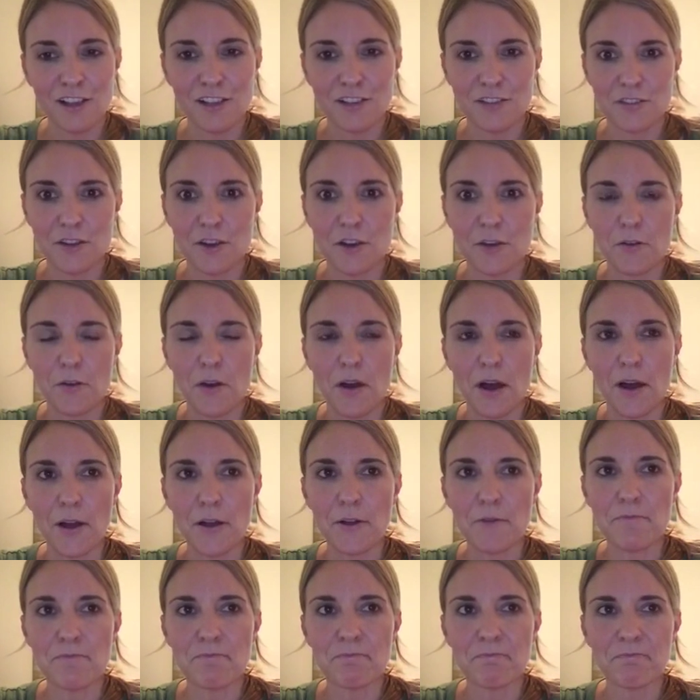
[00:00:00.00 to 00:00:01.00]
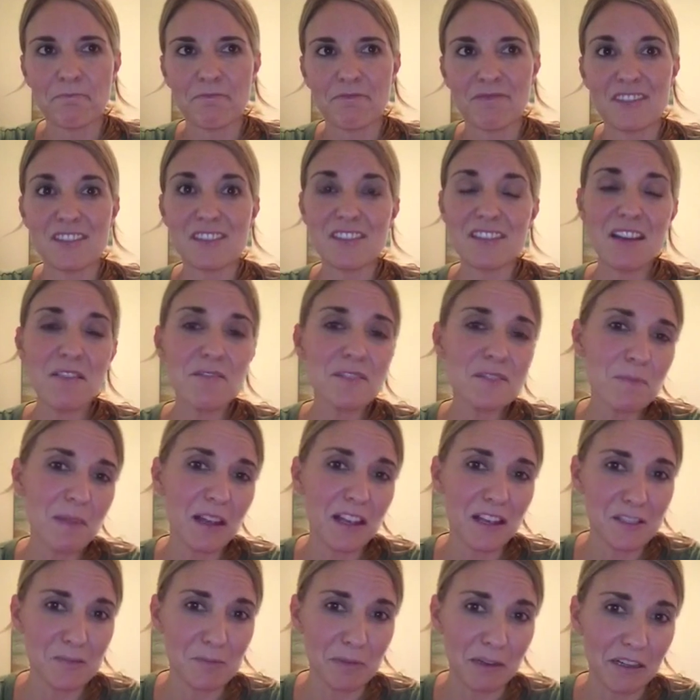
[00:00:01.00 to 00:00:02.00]
So that was
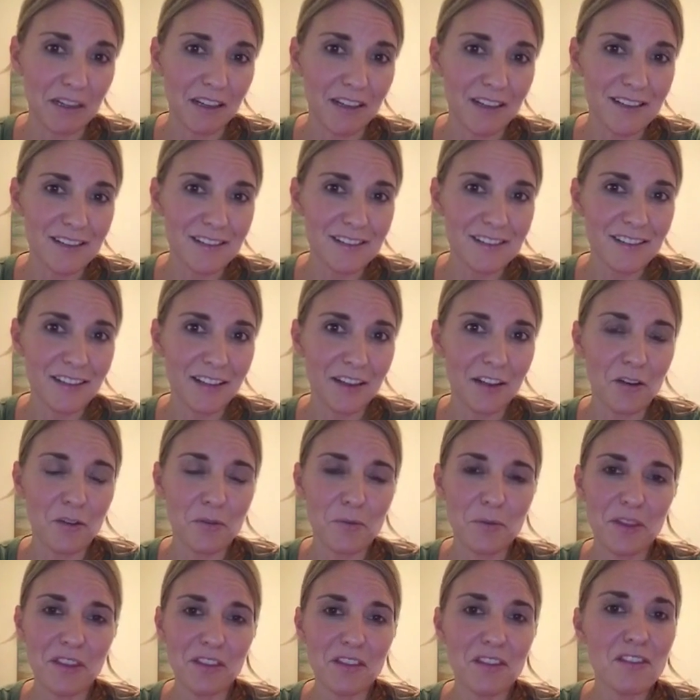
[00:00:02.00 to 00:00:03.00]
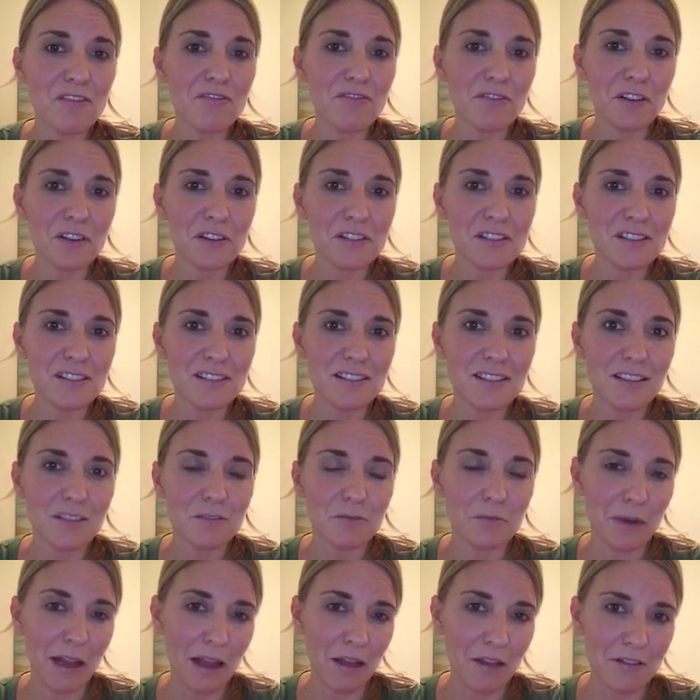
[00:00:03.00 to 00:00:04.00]
my experience. Within the first
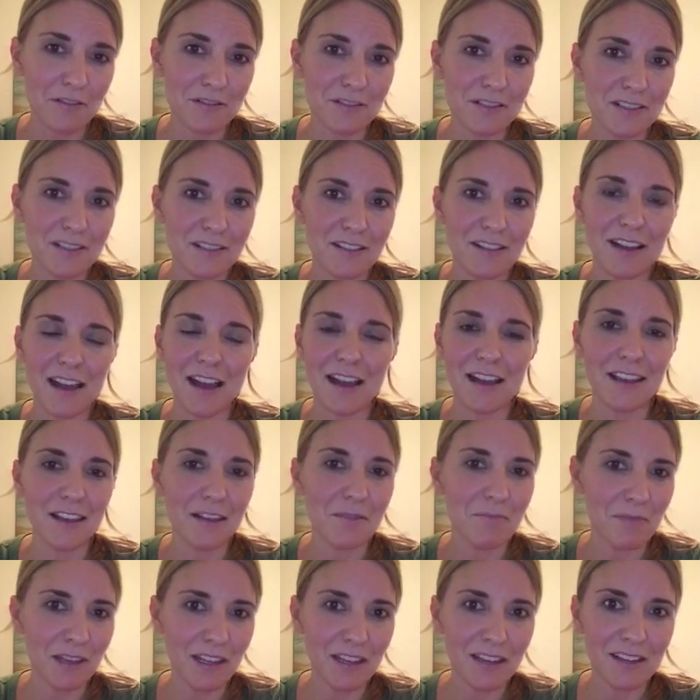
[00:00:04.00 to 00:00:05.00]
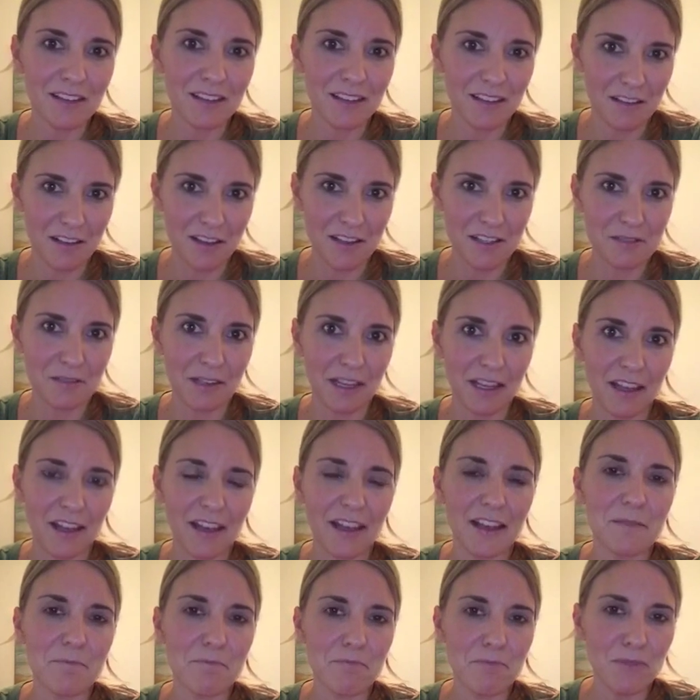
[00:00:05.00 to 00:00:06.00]
round, I immediately lost weight.
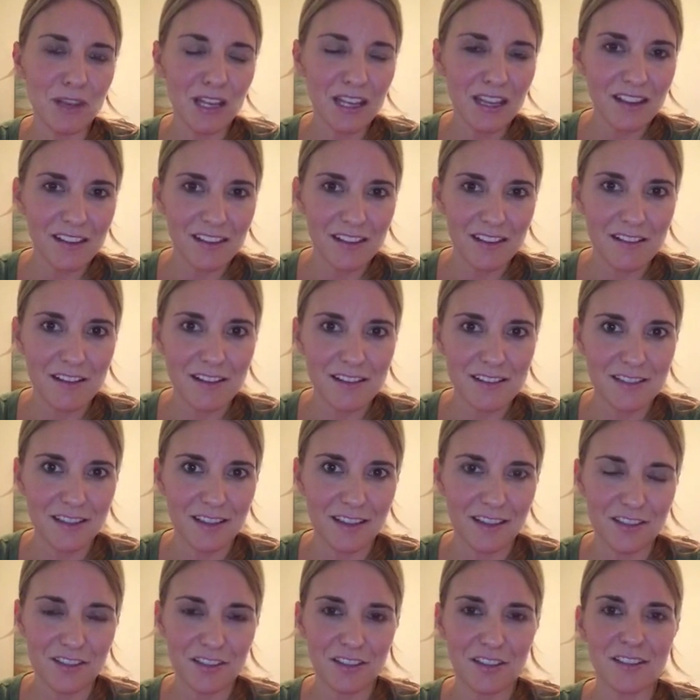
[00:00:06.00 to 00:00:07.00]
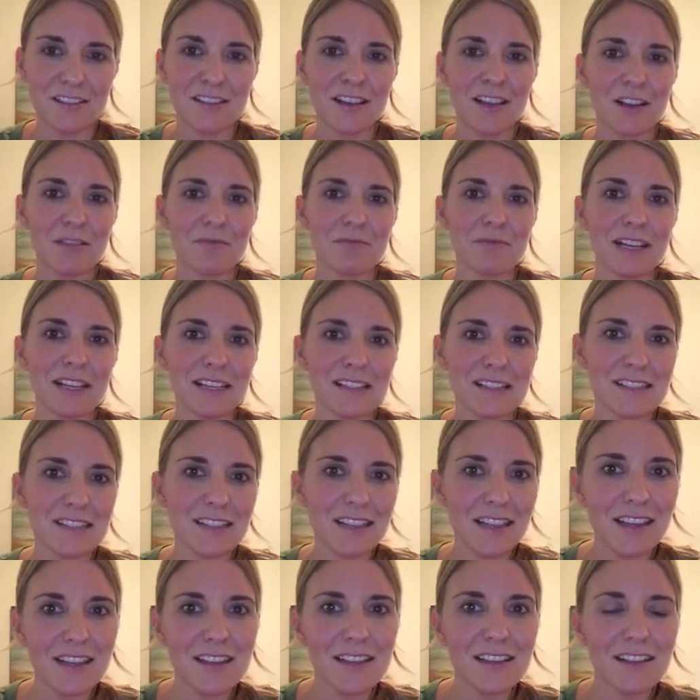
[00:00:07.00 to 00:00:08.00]
I immediately lost inches. My
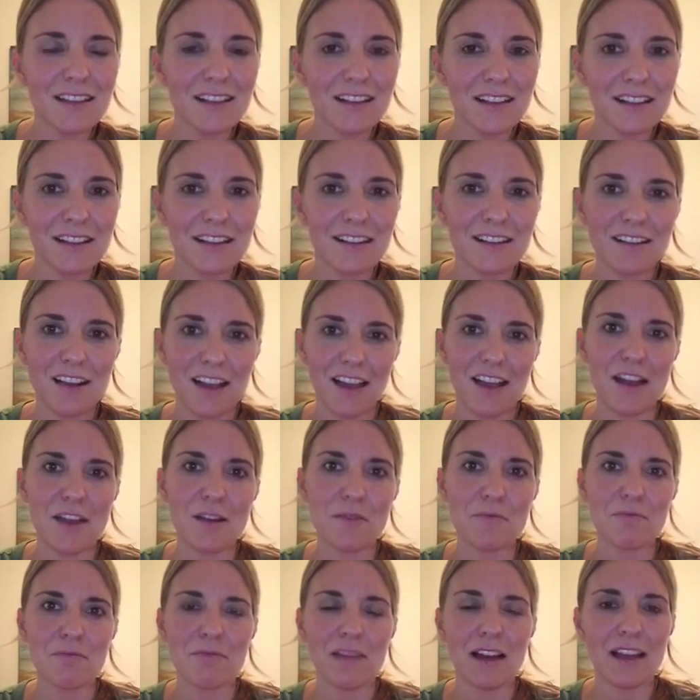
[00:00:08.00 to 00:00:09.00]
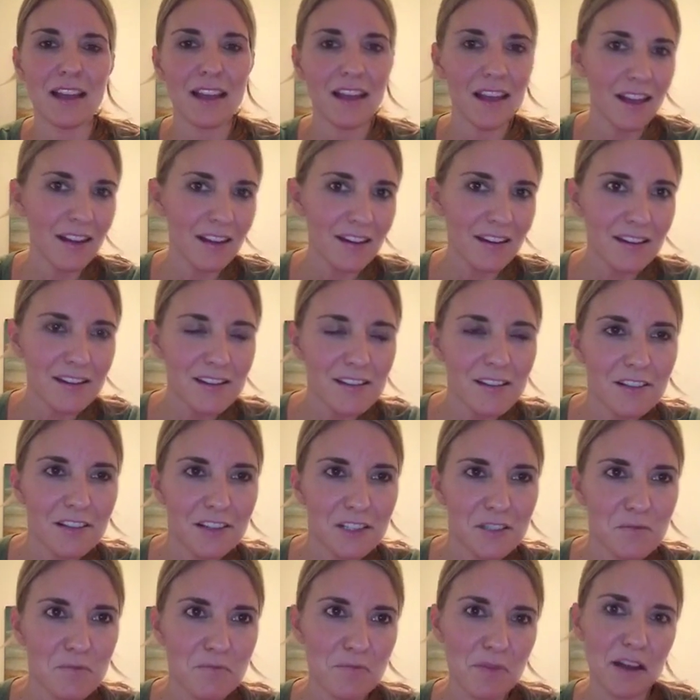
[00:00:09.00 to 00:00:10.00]
skin cleared up. My hair
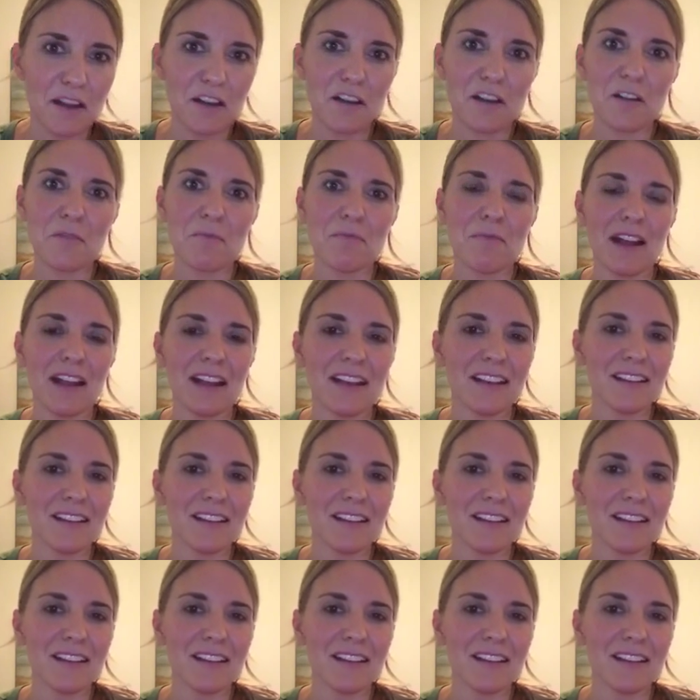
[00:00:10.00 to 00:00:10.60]
looked better.